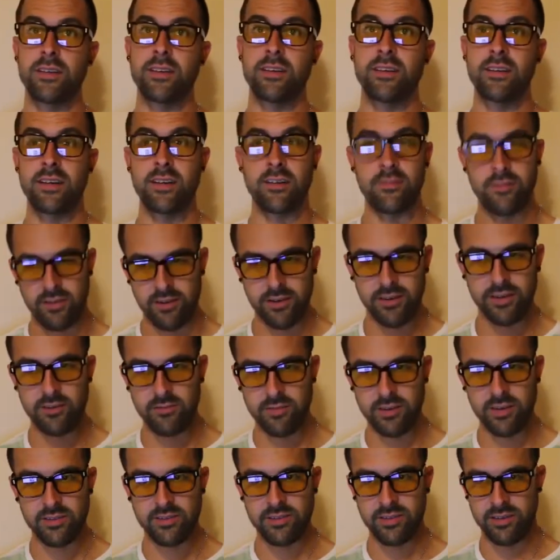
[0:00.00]
da, da, da, for all you
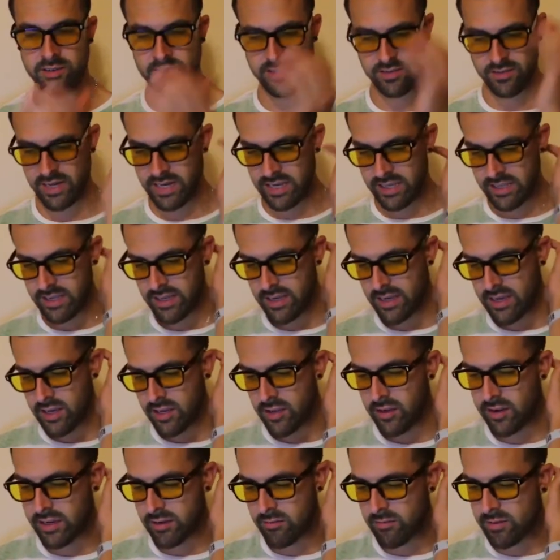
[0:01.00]
realtors, right?
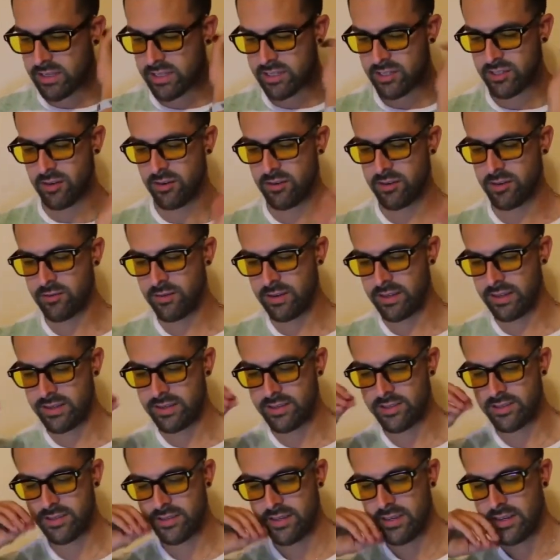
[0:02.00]
You can really start doing
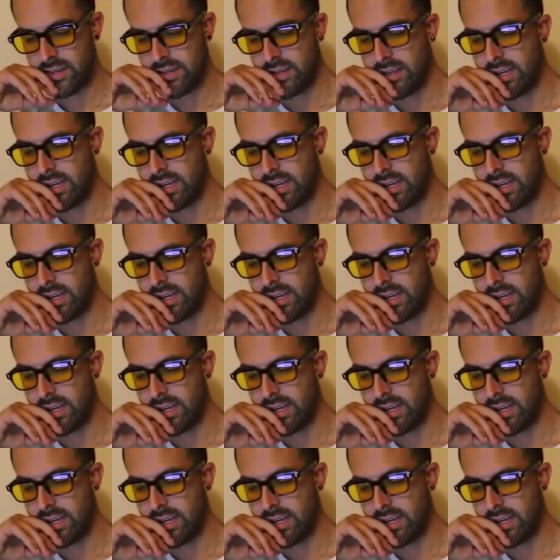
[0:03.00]
this.